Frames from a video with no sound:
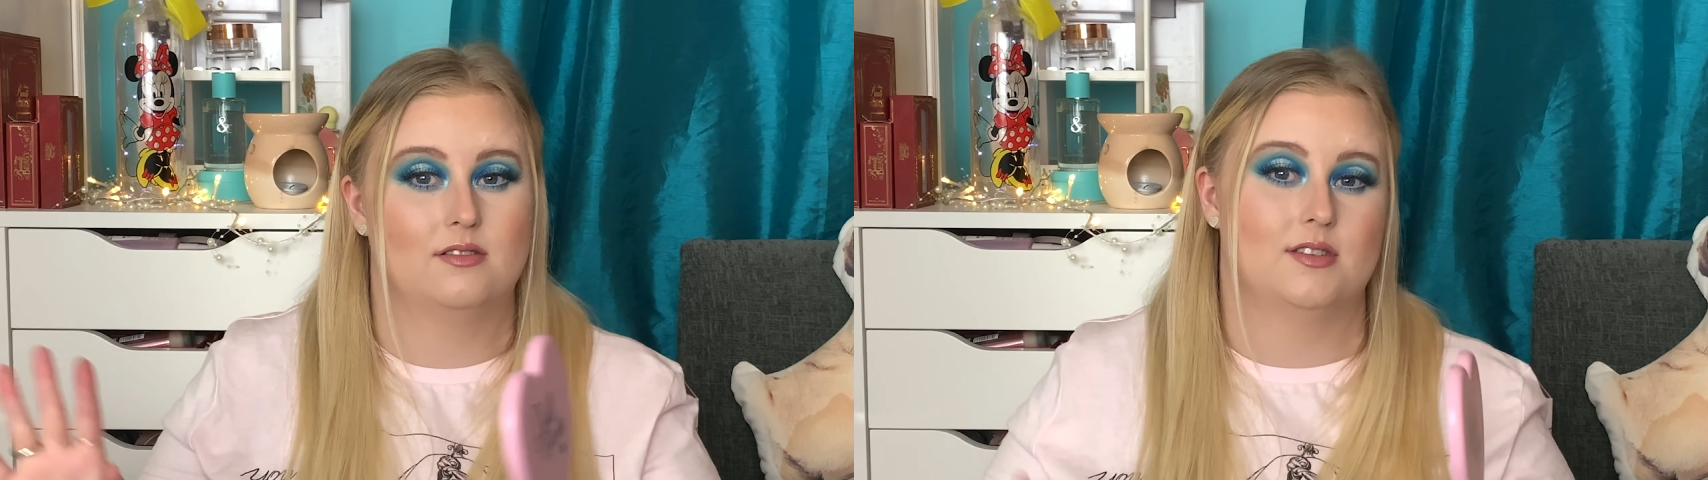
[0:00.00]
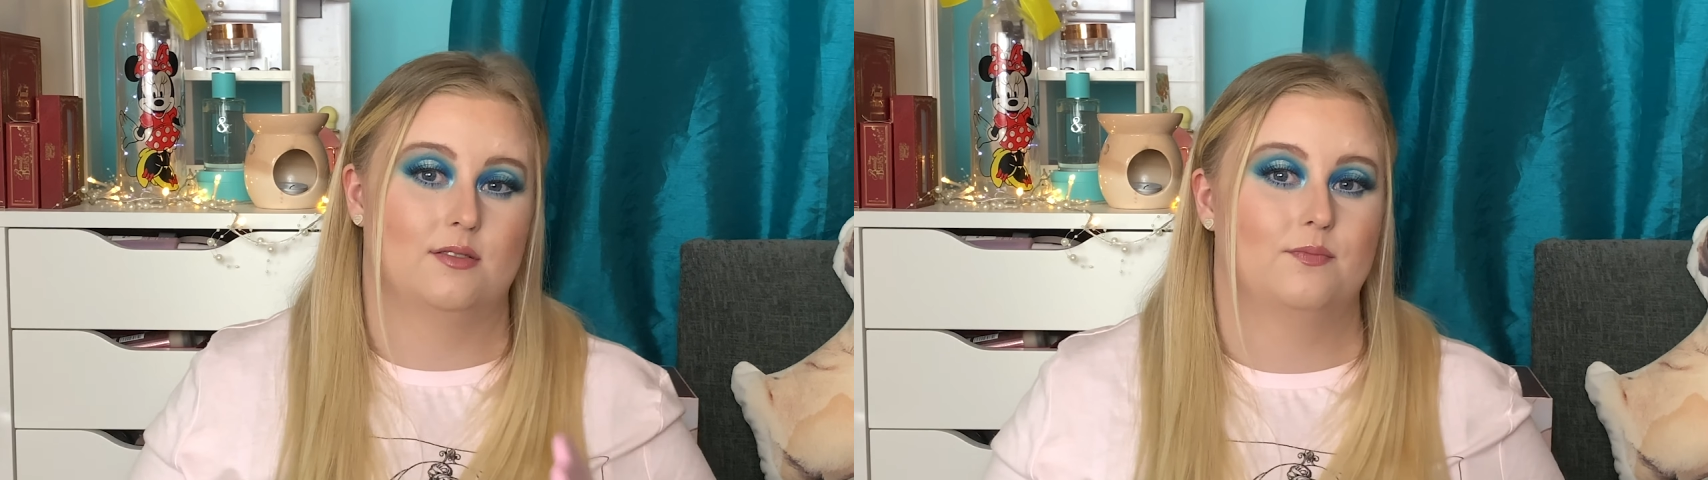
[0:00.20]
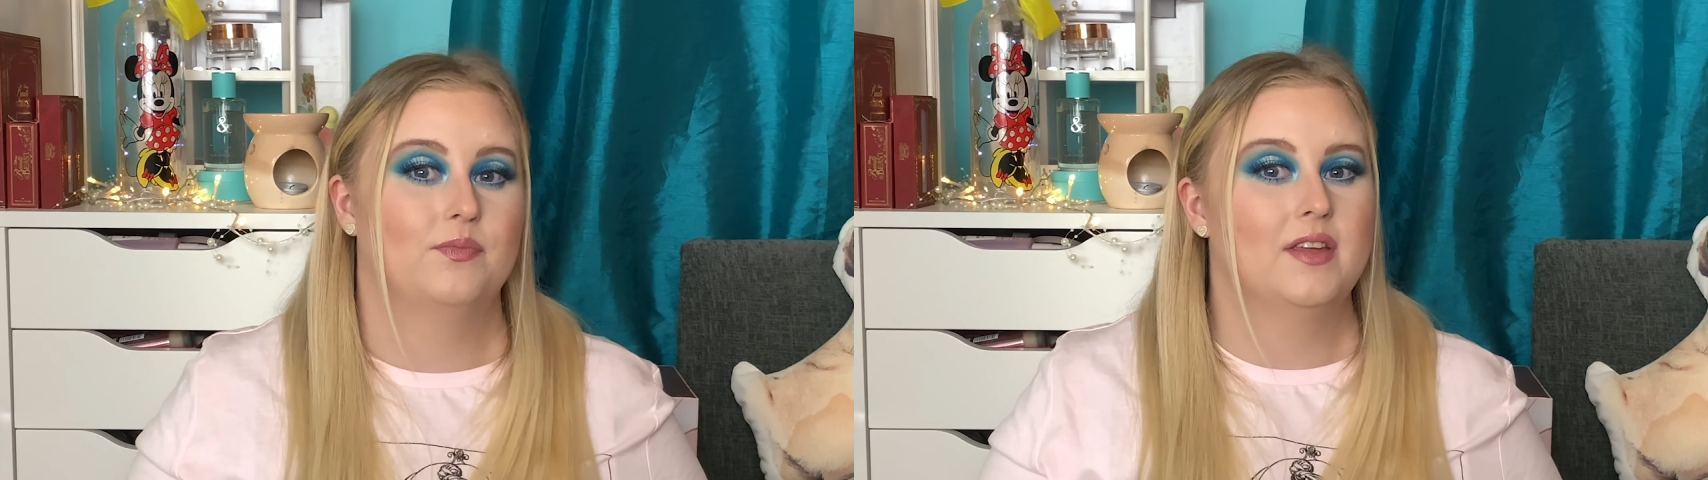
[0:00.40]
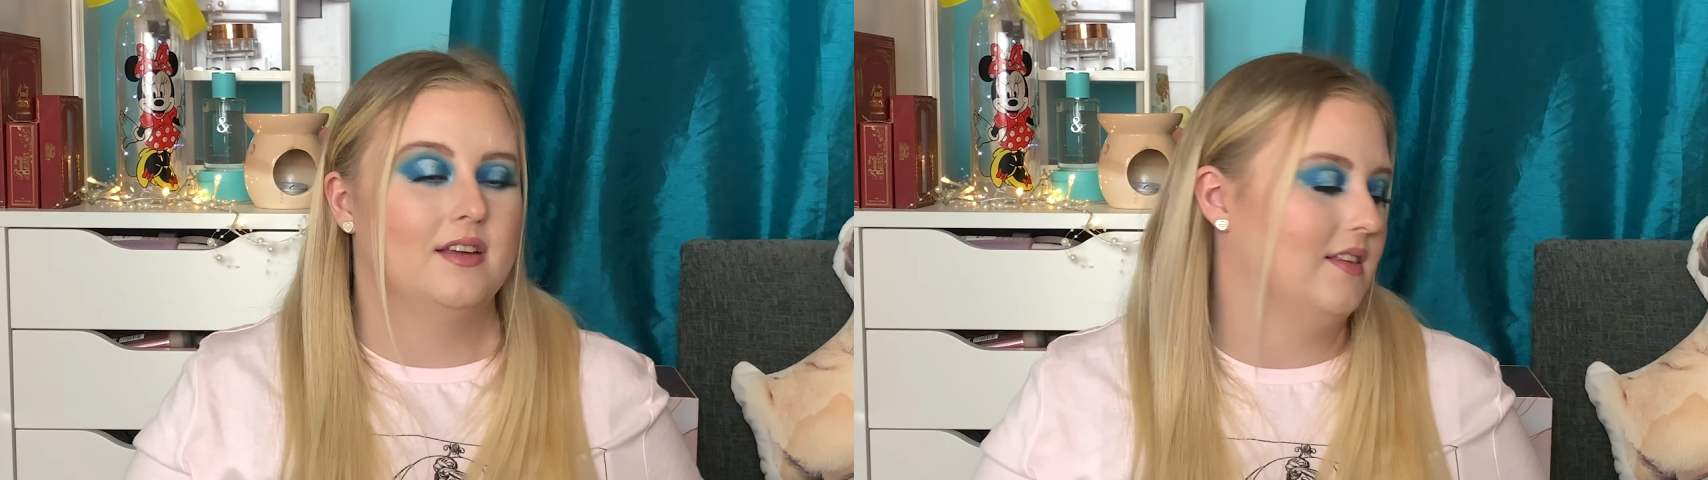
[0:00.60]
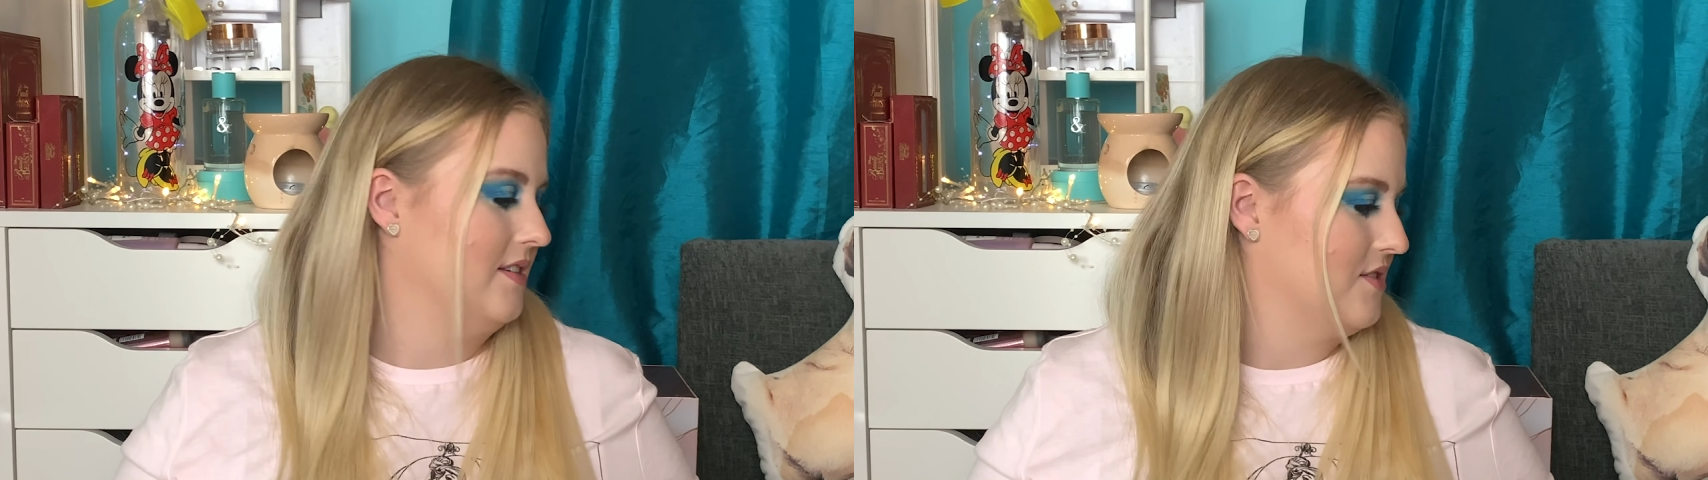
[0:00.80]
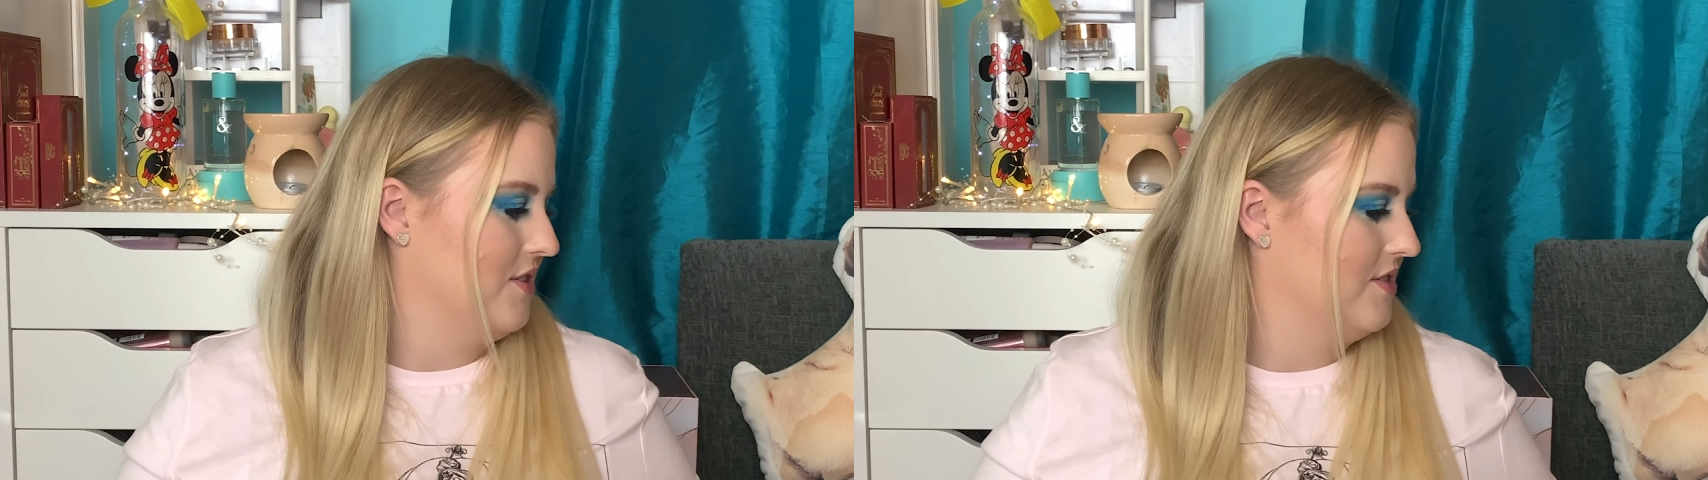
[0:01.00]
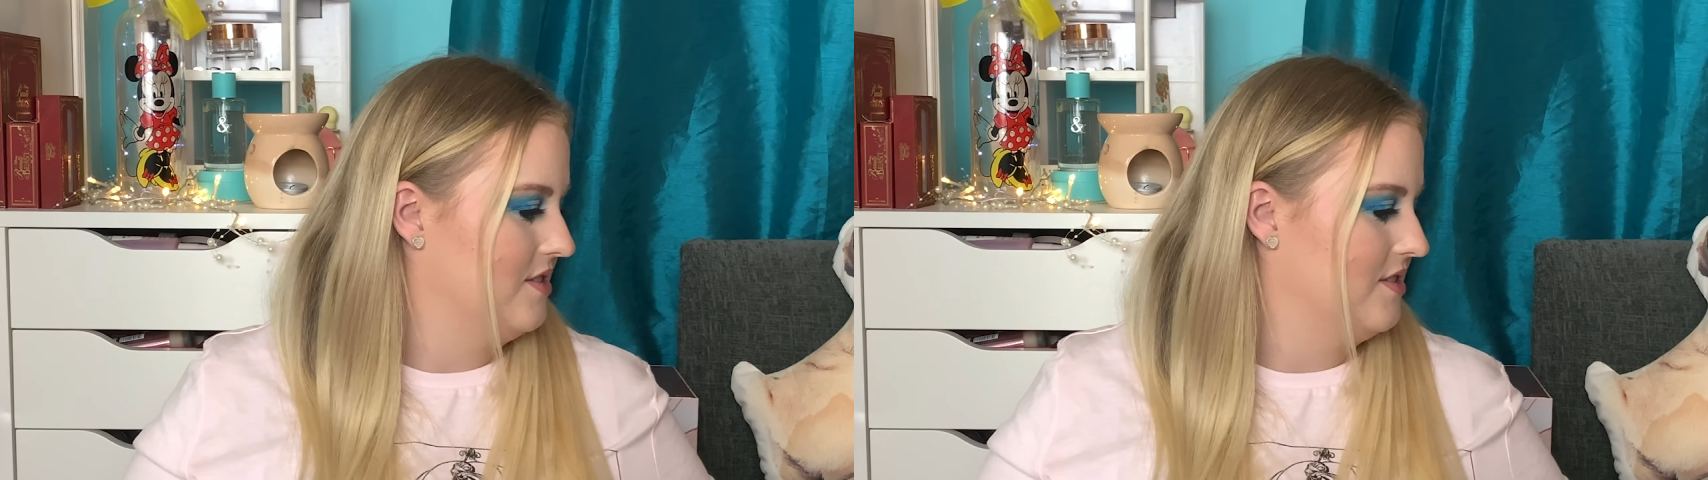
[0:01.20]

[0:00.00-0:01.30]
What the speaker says: so that's good.